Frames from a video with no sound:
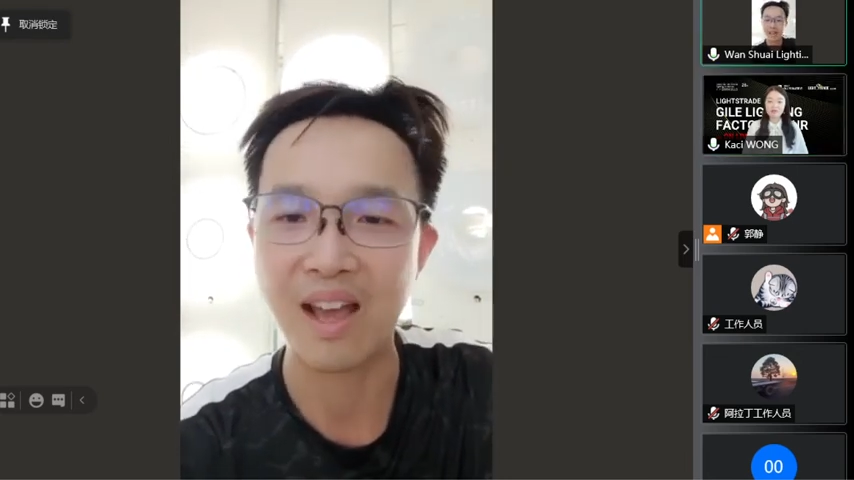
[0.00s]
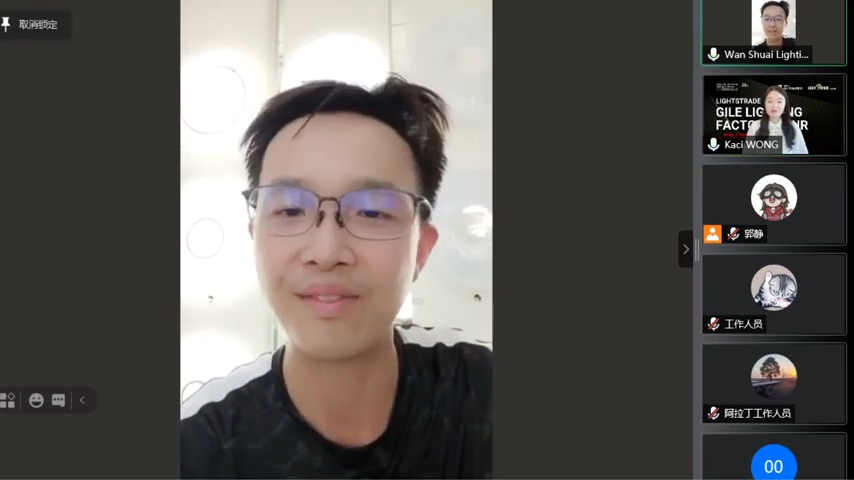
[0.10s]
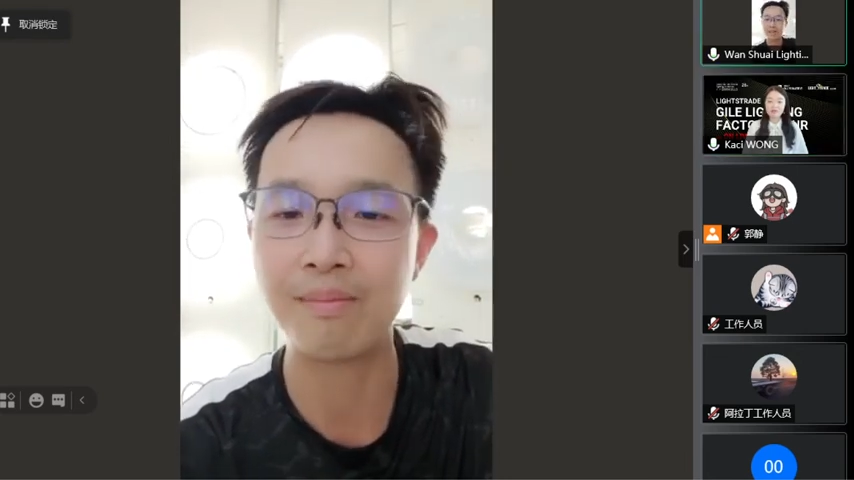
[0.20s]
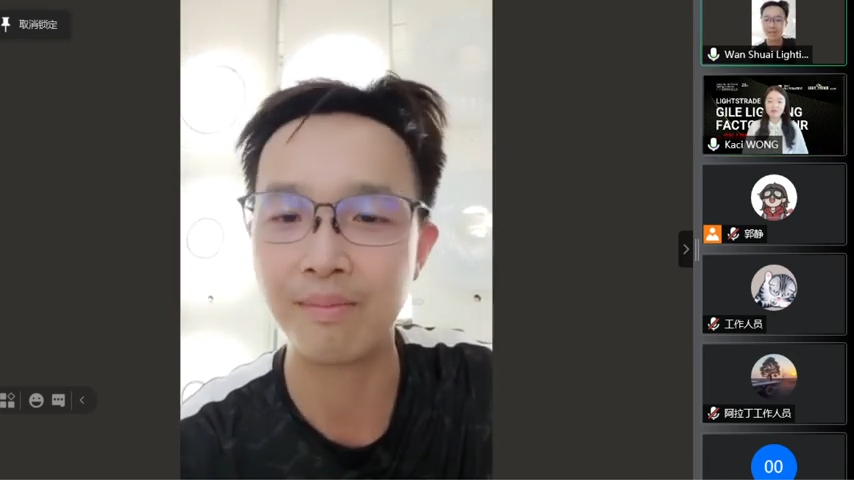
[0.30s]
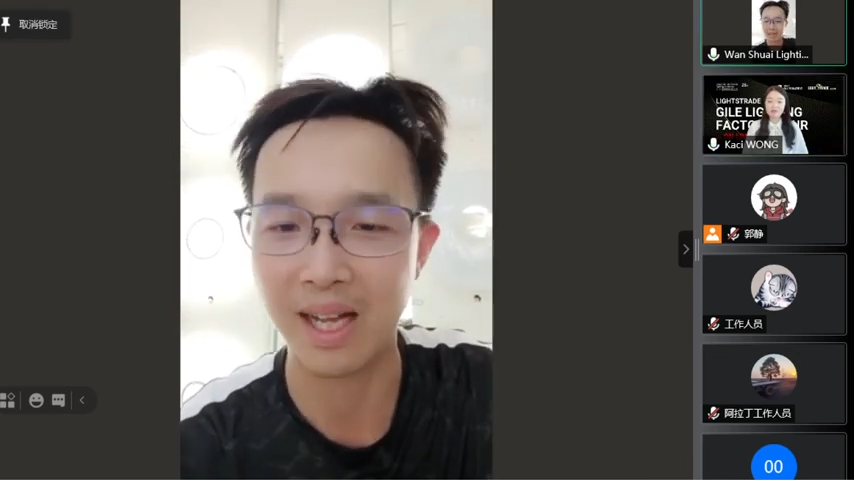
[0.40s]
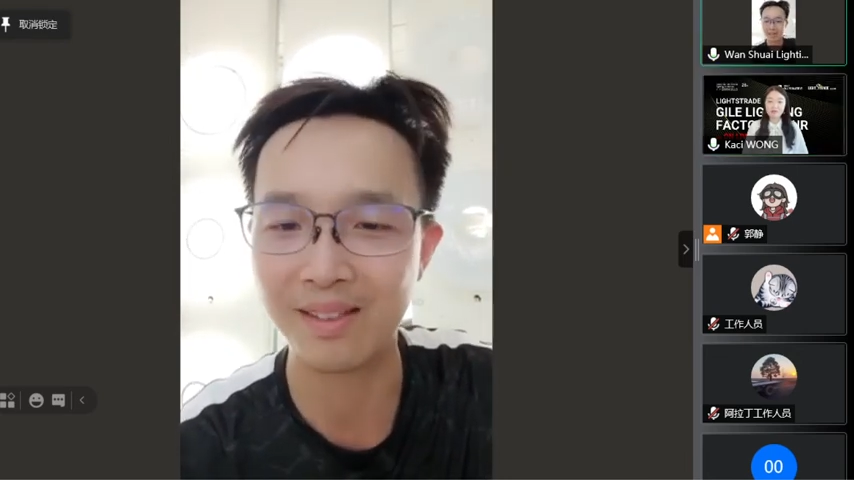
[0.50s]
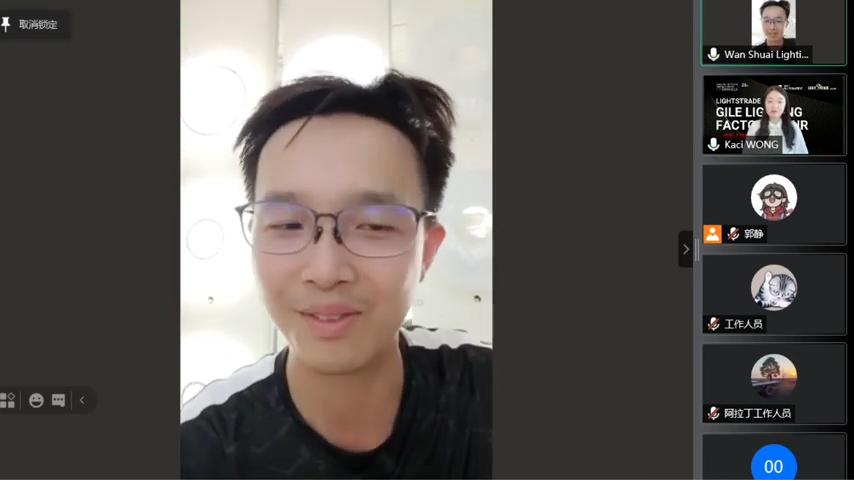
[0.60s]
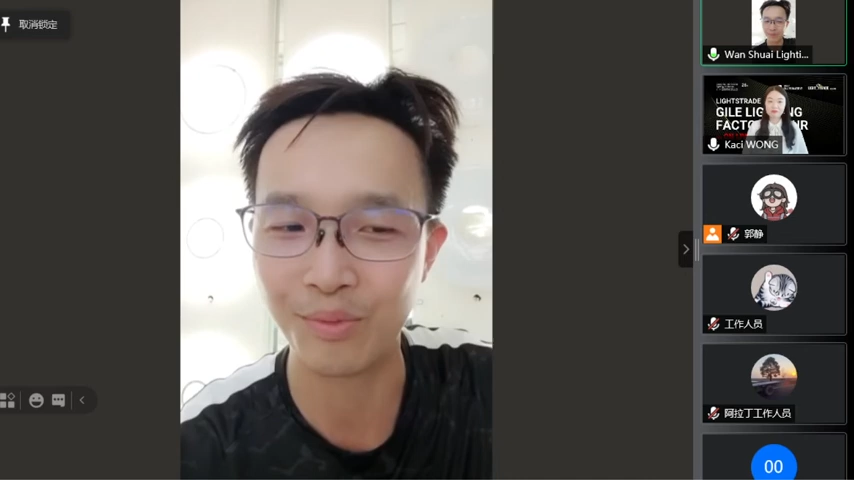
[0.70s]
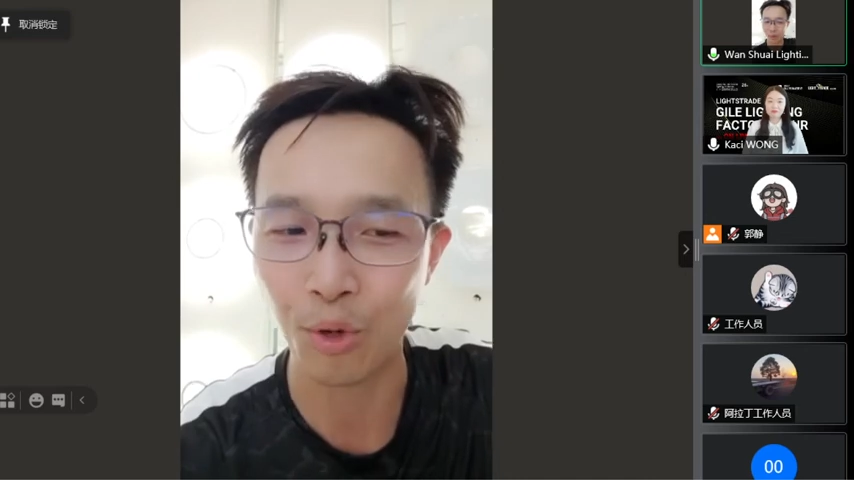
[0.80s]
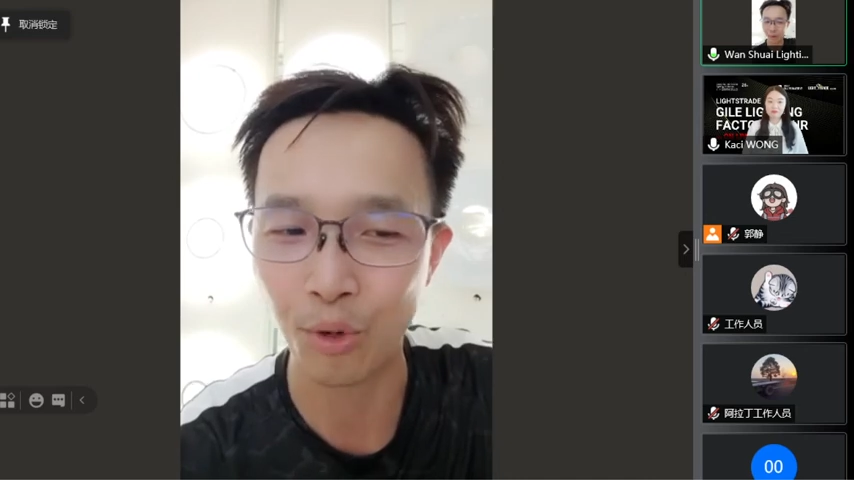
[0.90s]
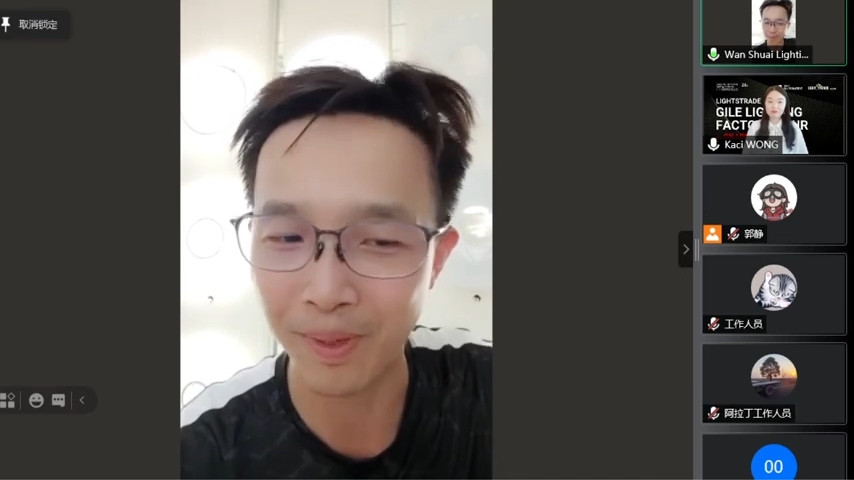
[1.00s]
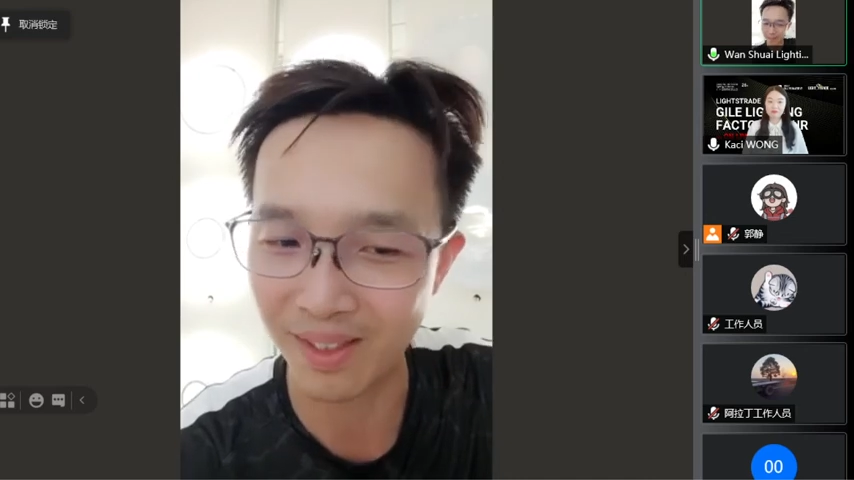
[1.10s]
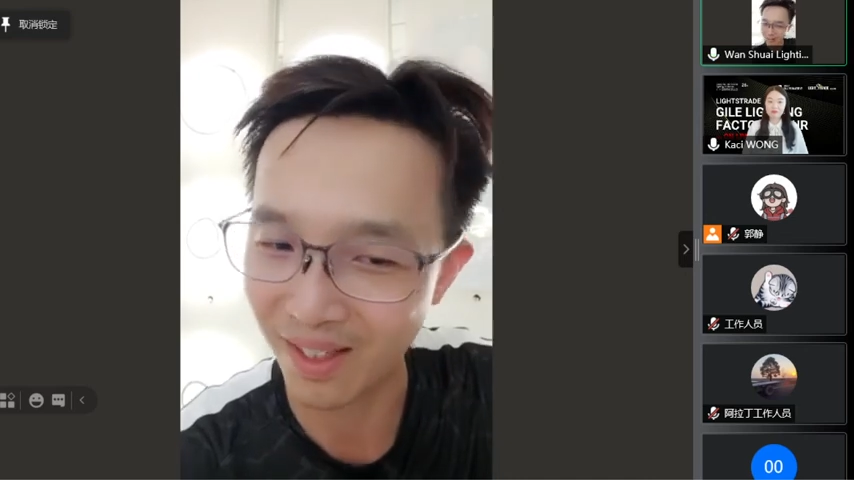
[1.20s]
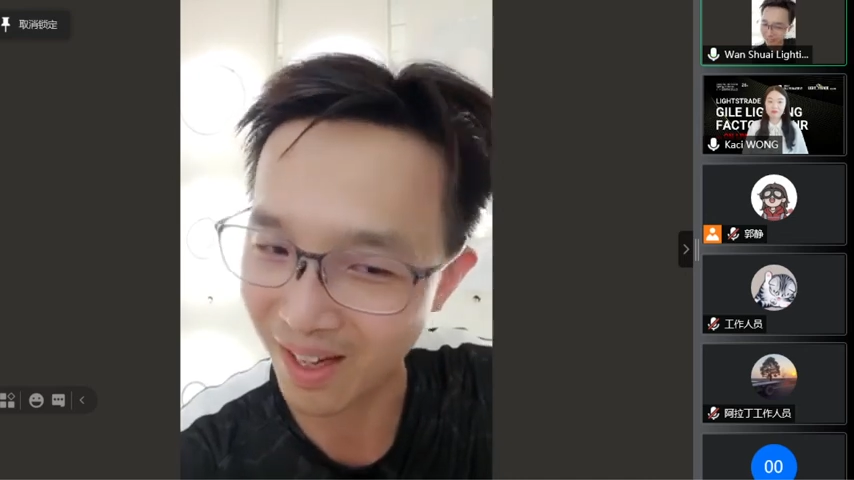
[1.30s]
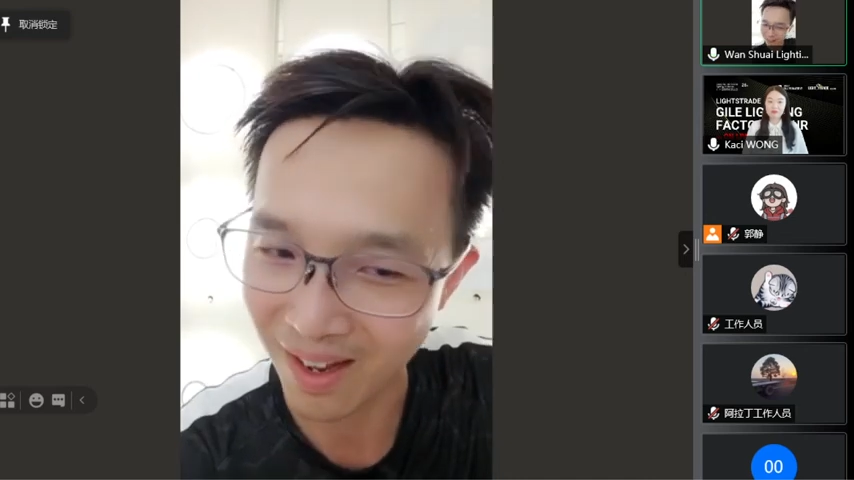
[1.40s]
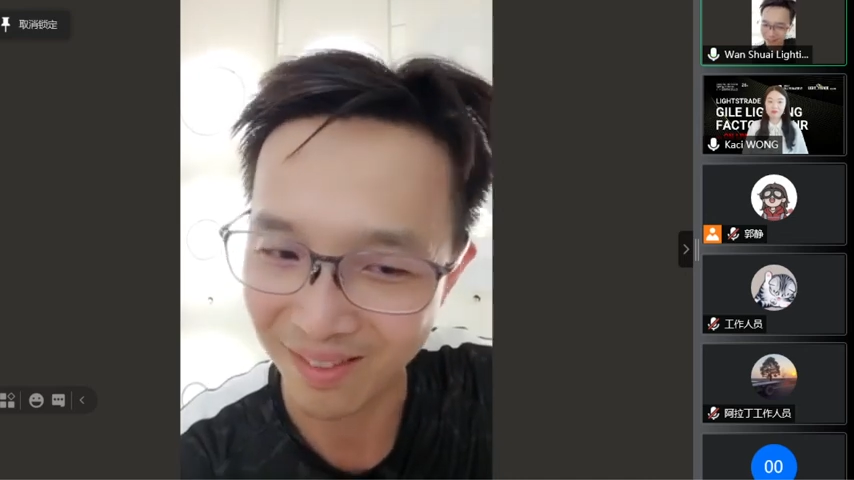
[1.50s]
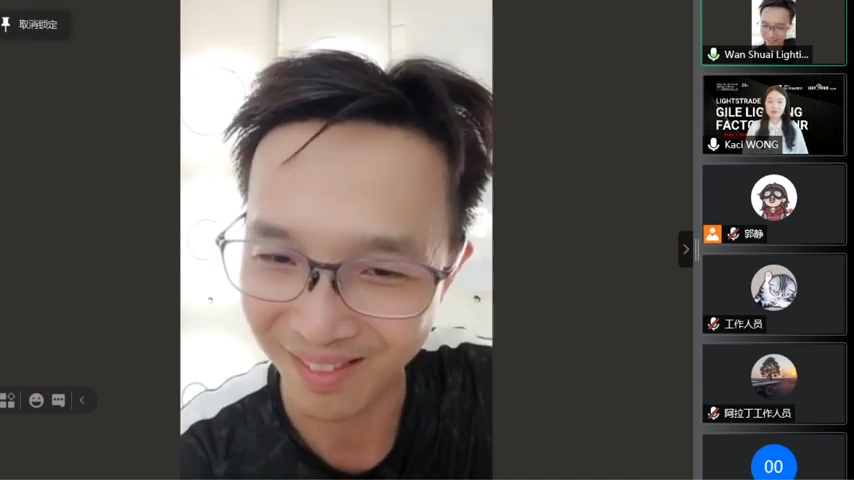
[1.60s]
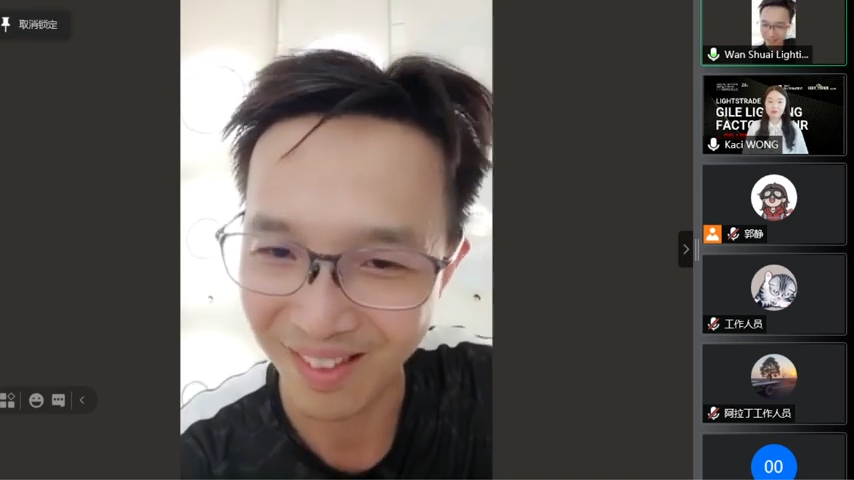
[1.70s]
11 months we open